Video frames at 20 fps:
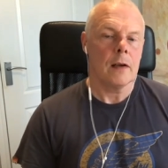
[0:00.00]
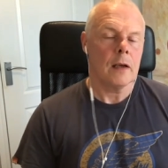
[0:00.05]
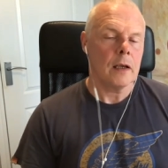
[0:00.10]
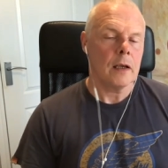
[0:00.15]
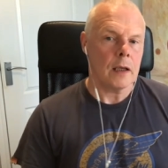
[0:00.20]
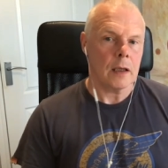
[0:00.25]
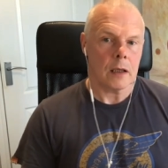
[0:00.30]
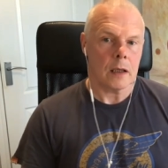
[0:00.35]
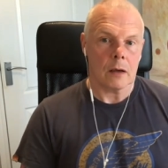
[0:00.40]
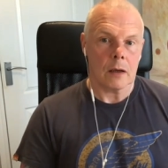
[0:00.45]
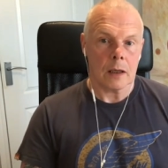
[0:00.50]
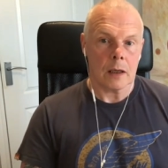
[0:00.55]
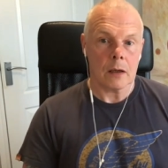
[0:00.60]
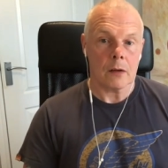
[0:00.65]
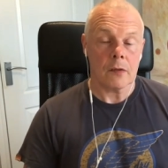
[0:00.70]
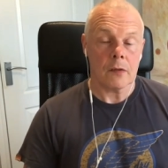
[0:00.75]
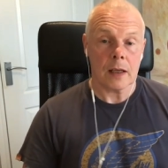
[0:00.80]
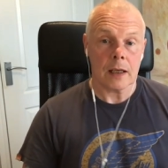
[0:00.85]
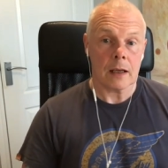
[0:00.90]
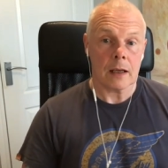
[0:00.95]
you know and i
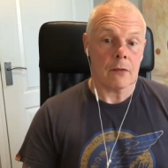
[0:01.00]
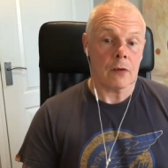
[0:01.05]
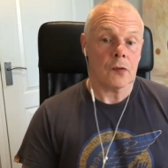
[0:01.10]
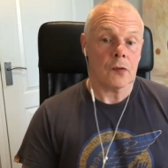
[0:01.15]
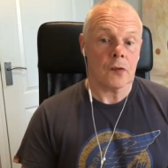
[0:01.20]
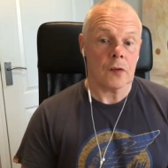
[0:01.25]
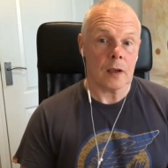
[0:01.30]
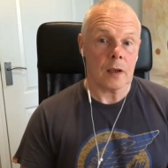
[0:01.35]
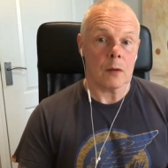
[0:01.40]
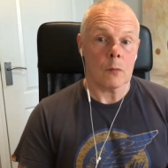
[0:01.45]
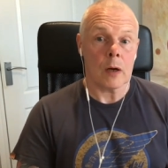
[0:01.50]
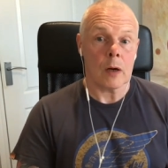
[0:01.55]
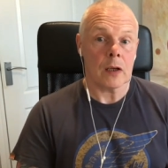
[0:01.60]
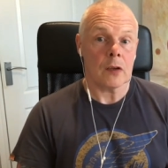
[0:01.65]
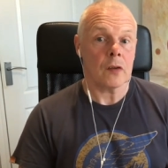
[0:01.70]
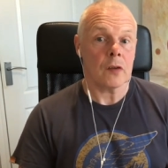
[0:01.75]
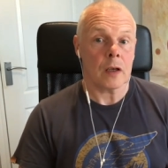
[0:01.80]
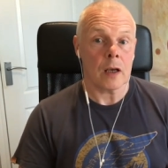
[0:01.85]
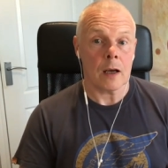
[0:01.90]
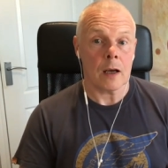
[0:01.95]
think there is still a way
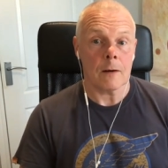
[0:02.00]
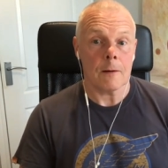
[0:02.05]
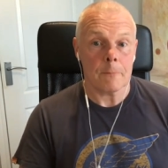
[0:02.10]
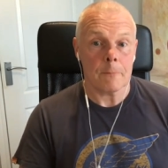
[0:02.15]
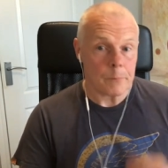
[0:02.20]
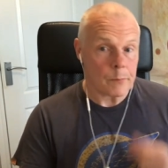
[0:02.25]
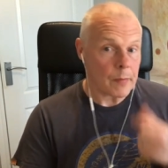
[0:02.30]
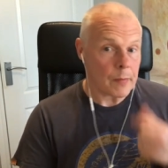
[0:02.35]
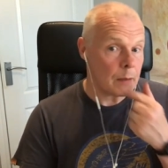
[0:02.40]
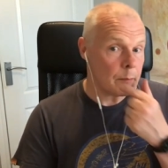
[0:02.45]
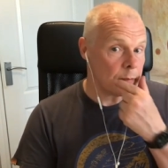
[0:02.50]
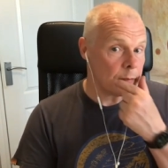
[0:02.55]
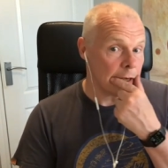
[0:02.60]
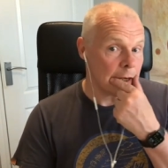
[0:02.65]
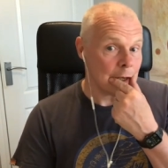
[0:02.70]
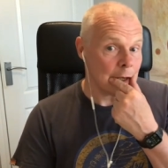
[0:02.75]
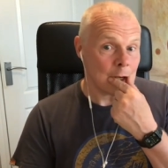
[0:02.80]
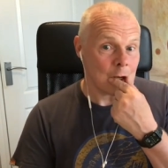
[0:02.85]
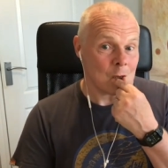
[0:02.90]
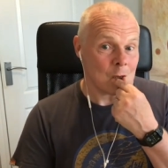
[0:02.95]
to go i mean
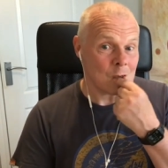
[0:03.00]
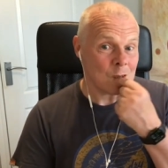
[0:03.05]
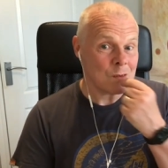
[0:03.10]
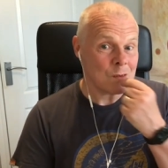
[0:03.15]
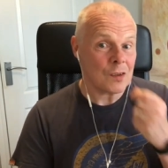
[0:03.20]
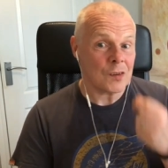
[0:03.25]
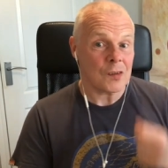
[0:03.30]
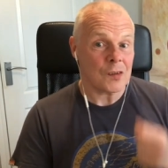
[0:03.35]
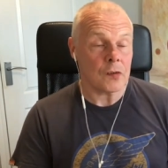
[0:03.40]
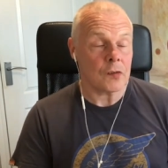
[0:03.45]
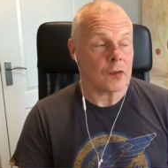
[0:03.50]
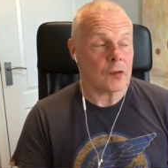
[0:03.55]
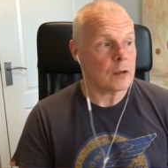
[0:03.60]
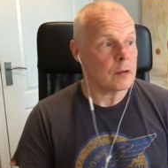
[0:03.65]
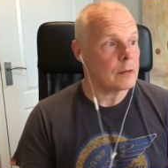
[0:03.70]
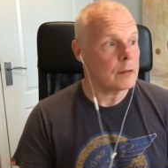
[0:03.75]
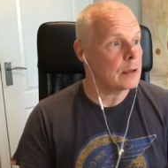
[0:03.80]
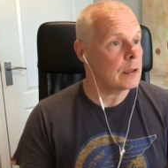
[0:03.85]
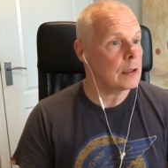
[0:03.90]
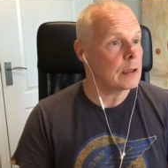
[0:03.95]
i, I honestly
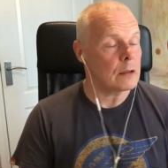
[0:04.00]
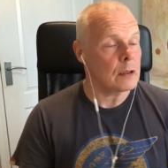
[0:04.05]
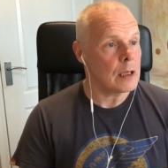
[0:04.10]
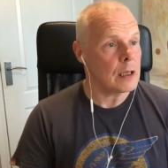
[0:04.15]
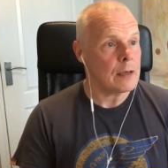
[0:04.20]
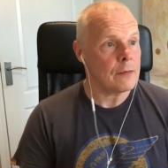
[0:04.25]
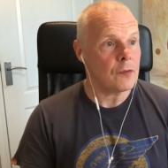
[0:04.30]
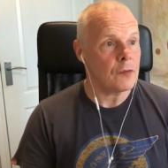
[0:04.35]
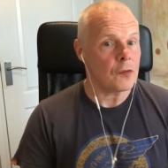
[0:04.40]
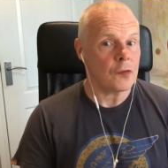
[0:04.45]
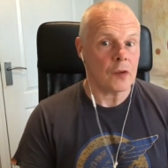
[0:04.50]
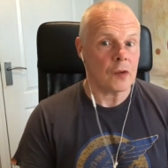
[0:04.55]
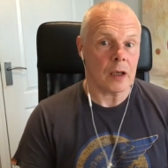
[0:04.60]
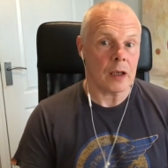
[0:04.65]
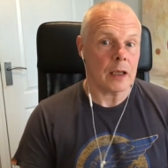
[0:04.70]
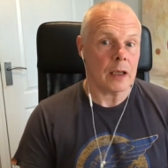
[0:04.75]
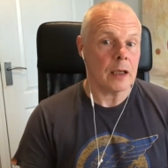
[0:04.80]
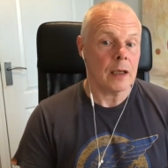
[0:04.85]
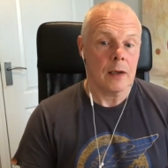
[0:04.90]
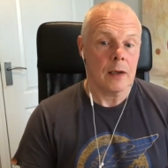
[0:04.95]
you know i have to
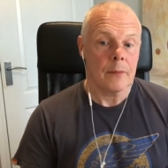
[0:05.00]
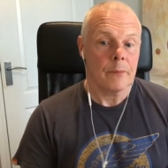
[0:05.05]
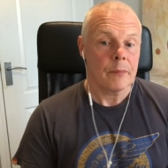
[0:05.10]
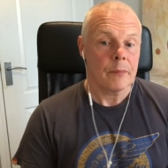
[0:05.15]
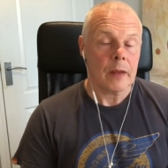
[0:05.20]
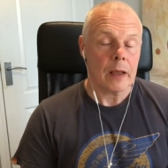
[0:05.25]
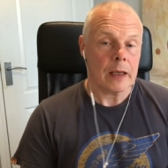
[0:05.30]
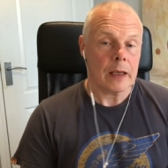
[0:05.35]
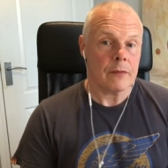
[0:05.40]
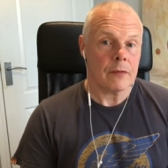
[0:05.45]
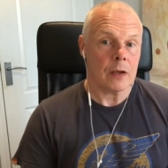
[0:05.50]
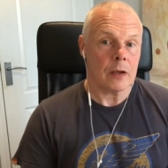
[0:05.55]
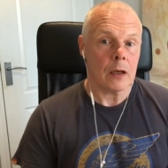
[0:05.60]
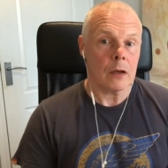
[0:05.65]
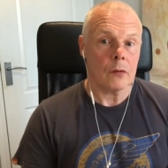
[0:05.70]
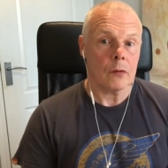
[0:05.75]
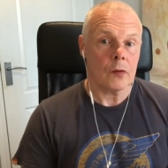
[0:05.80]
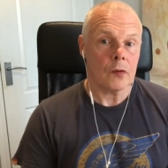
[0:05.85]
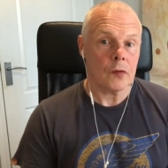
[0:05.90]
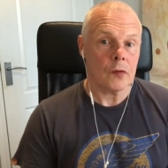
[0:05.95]
say even though
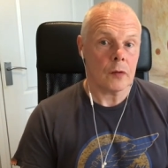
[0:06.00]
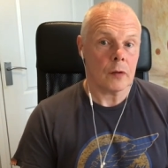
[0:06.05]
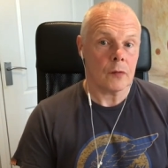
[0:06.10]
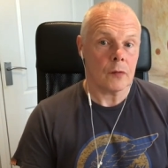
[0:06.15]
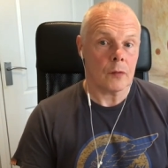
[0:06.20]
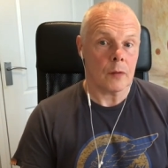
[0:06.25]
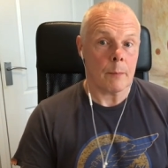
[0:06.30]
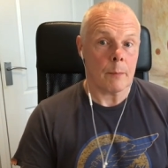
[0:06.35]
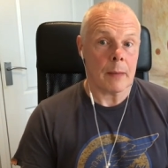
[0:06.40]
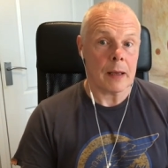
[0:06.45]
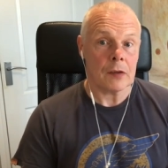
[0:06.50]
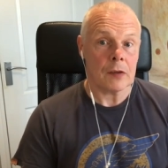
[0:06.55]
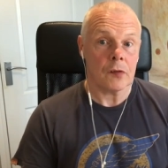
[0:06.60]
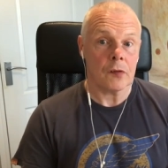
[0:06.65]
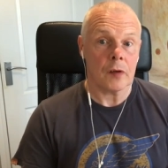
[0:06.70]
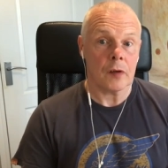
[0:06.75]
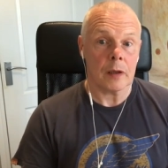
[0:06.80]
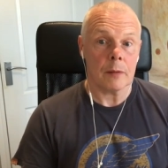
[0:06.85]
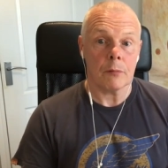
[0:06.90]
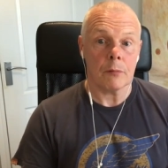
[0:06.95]
the
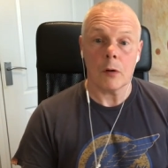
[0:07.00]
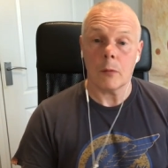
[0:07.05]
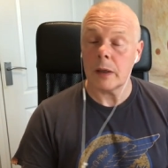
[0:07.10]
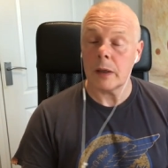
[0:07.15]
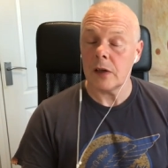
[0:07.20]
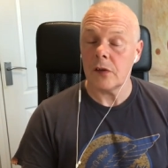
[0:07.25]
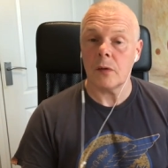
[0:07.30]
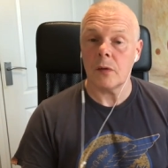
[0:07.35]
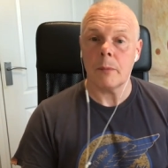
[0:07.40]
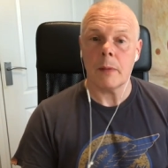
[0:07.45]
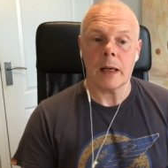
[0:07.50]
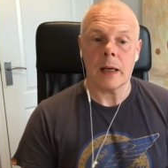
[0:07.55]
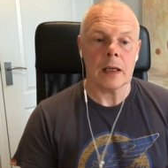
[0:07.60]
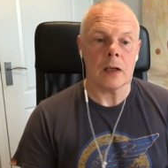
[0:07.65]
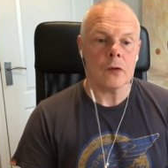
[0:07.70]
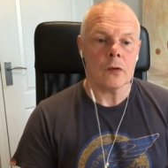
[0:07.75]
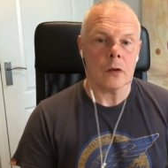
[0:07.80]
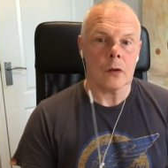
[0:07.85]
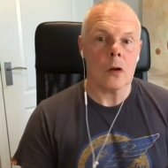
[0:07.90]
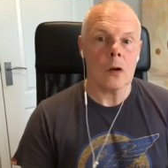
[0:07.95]
messaging probably to men
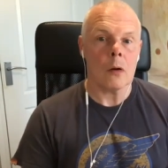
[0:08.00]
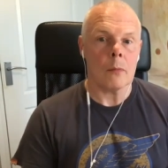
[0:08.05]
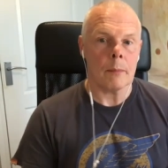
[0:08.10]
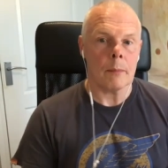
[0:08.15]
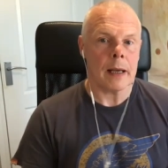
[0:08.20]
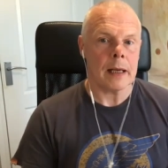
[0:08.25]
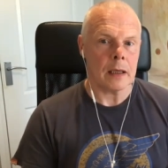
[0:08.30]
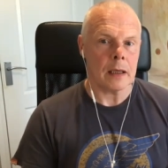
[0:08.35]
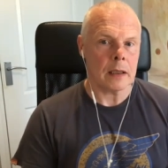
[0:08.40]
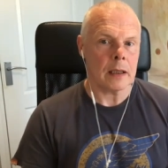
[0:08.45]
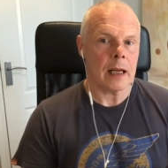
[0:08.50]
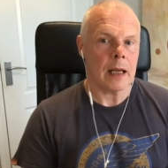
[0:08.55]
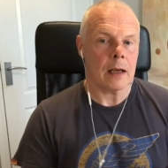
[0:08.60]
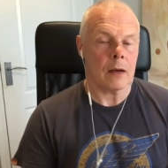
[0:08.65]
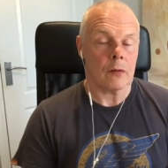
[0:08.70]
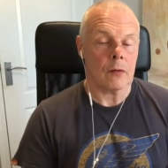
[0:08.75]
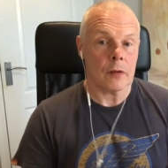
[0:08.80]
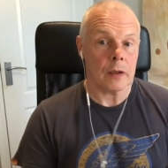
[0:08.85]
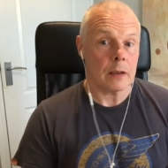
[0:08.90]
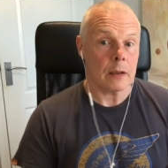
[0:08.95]
is a lot better
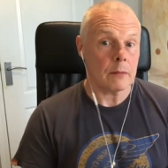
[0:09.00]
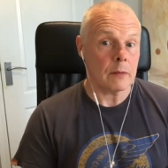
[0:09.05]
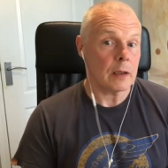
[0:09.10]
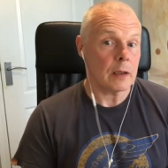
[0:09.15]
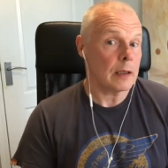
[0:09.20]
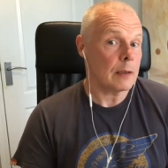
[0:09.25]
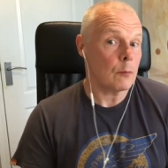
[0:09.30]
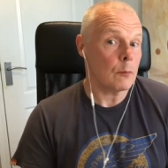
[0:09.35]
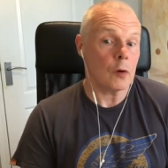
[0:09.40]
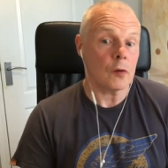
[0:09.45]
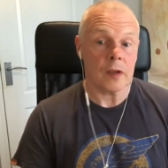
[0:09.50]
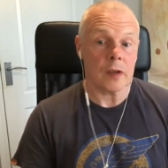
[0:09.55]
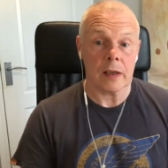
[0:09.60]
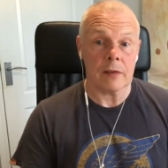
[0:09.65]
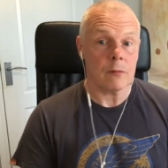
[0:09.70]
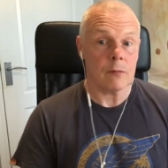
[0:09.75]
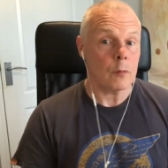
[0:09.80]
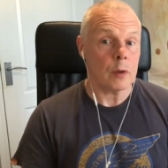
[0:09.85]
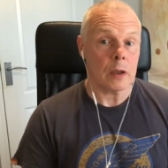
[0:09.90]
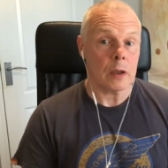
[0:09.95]
now than it than it was
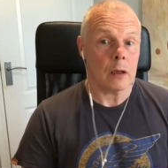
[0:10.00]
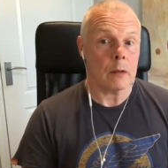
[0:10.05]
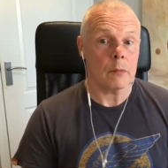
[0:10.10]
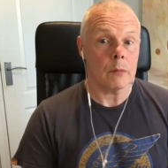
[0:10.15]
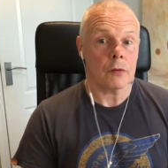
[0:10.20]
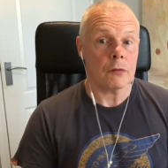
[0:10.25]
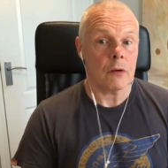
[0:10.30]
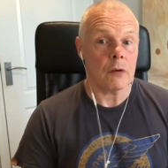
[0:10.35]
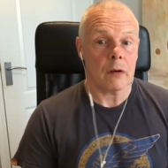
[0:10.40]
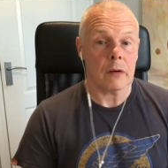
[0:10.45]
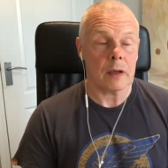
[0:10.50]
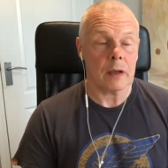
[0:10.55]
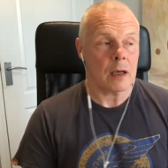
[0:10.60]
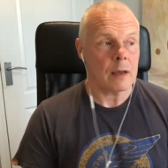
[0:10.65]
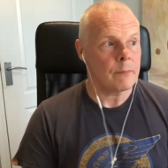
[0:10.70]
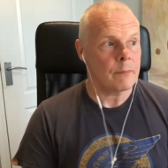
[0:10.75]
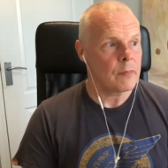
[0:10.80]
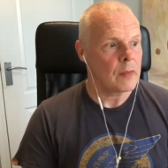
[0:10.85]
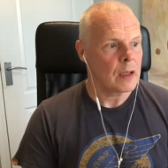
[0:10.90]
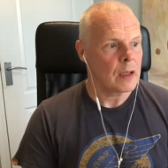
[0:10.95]
even when i was growing up